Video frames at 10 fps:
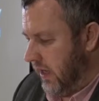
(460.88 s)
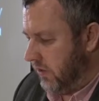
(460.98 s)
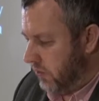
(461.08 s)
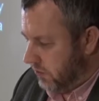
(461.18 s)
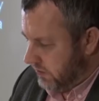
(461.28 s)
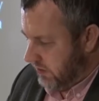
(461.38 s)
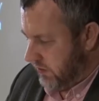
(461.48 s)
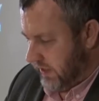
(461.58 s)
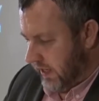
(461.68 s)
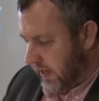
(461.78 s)
Those
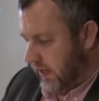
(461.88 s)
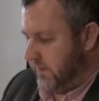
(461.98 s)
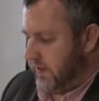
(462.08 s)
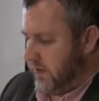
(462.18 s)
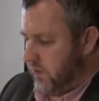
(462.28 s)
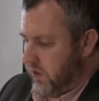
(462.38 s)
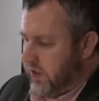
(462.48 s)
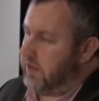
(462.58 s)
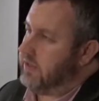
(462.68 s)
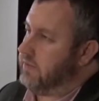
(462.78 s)
whose lives were
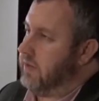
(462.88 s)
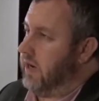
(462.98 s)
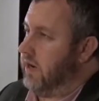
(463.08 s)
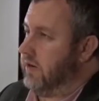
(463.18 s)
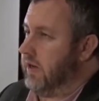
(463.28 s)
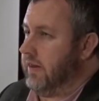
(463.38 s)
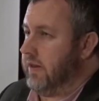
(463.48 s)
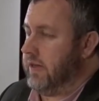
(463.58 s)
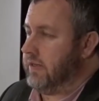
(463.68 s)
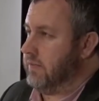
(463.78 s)
not spared in
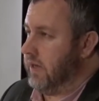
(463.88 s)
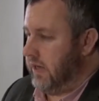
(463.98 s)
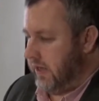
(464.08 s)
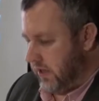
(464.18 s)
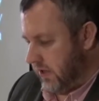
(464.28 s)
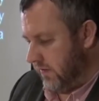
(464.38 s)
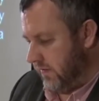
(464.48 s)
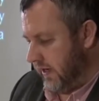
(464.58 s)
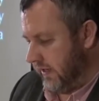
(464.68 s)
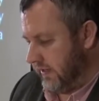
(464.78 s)
these many
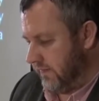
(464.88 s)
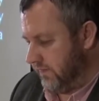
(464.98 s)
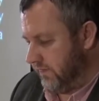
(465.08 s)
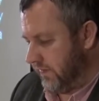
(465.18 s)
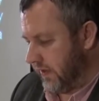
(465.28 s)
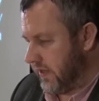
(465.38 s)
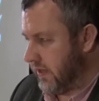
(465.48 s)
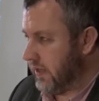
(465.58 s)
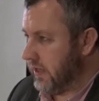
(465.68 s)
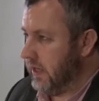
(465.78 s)
conflicts.
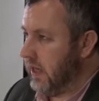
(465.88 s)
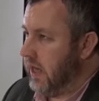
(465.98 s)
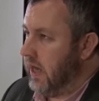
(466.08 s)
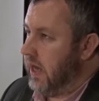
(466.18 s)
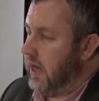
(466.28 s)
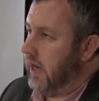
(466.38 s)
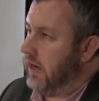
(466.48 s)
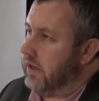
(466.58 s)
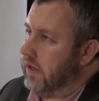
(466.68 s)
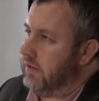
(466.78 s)
And
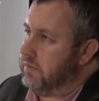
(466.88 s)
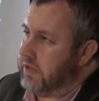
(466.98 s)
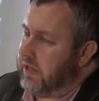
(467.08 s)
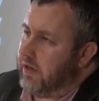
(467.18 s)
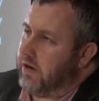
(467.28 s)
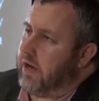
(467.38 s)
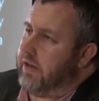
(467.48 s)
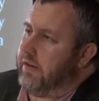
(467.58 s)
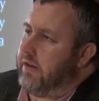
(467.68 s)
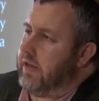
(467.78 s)
I, in particular, I
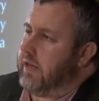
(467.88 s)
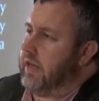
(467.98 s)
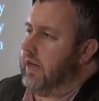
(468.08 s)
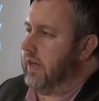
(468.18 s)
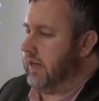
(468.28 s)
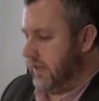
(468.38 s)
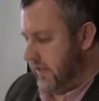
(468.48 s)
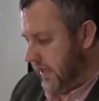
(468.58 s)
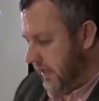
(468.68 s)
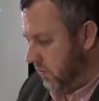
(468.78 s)
think
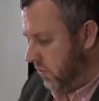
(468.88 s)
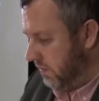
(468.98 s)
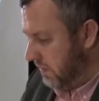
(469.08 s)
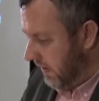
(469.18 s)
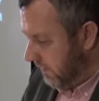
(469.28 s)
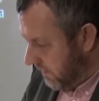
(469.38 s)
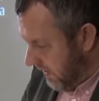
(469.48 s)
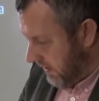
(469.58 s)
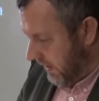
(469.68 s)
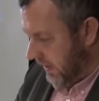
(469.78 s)
it would be
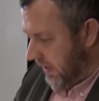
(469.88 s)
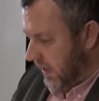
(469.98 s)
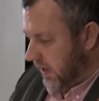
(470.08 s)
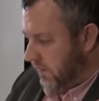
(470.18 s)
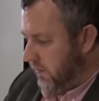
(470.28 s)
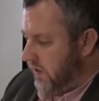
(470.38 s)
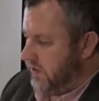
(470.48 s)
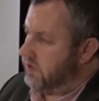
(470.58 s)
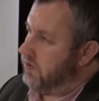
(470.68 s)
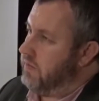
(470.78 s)
fitting for
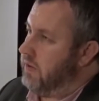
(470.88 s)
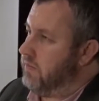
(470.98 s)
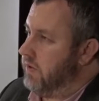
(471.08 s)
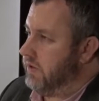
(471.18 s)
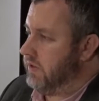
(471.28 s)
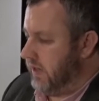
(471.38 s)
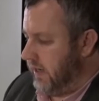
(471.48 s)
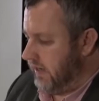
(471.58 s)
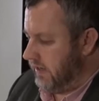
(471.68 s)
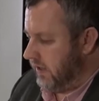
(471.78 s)
us to remember
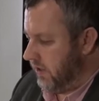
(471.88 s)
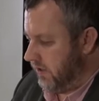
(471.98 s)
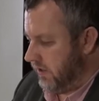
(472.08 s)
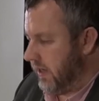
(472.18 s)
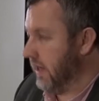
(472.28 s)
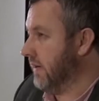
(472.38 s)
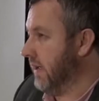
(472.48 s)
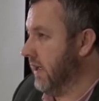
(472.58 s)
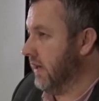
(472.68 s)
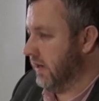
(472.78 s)
tonight a young
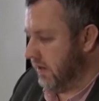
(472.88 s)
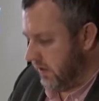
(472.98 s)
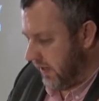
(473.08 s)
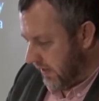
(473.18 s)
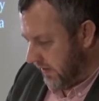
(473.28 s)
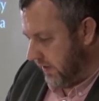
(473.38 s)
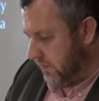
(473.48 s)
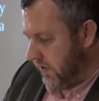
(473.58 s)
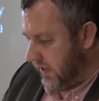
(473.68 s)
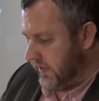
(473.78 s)
Chaldean Catholic
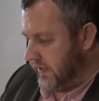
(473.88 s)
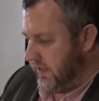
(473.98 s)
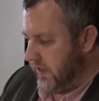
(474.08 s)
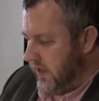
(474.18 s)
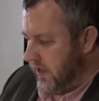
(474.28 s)
priest